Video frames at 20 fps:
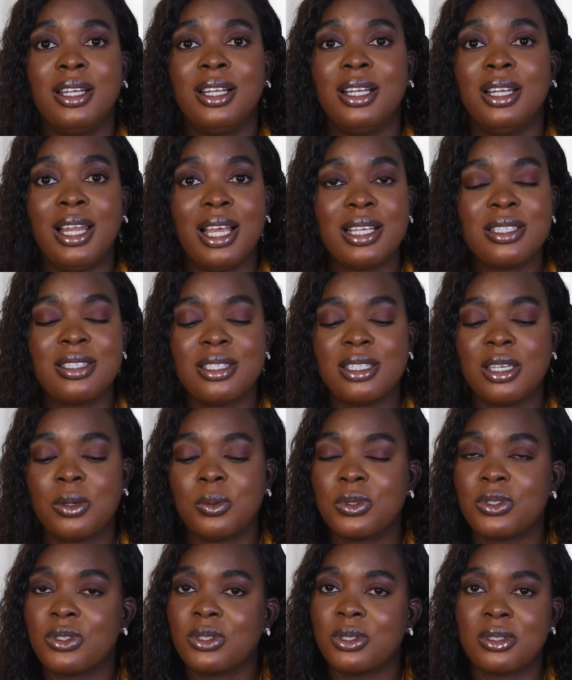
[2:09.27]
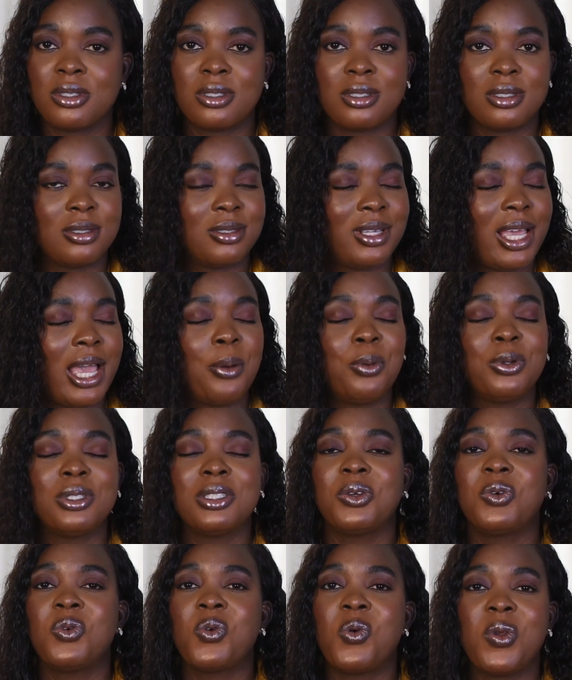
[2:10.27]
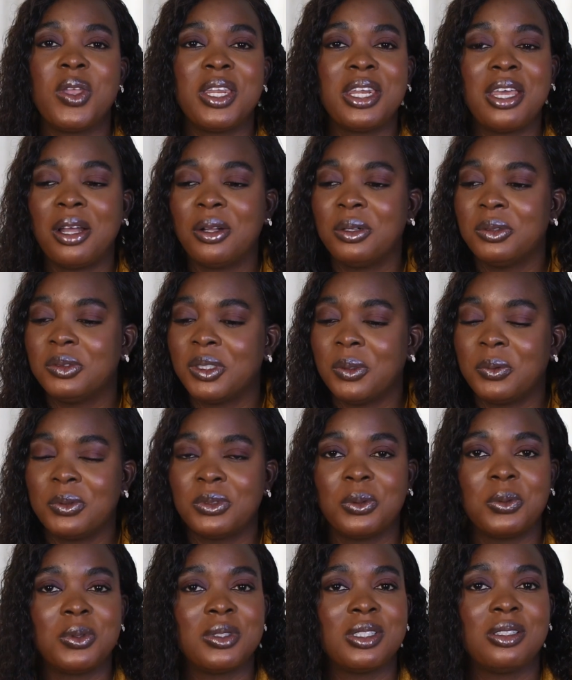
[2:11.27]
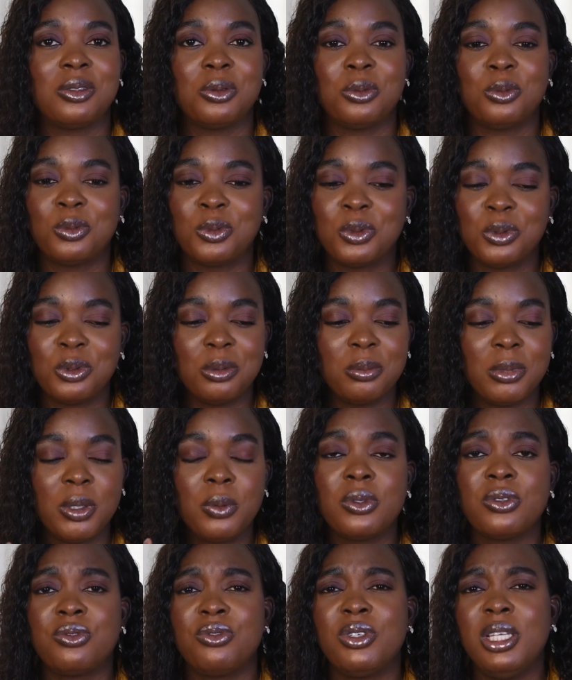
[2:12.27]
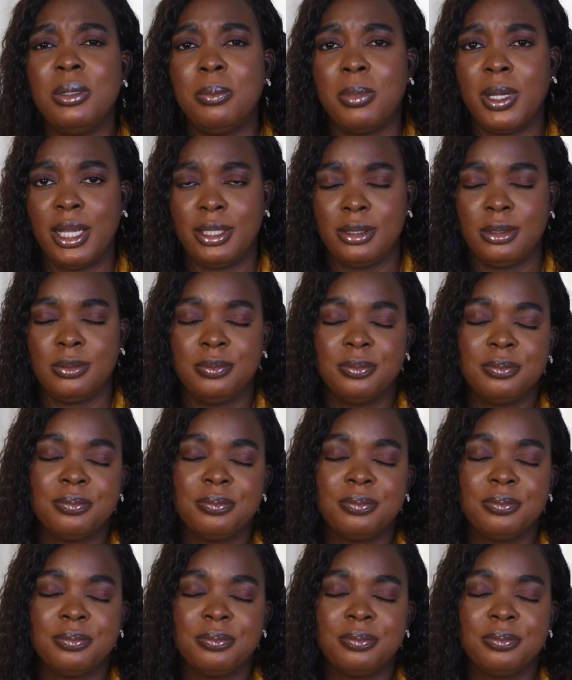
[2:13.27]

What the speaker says: Last year was just, I wasn't going out. I was always in the room. It was really bad.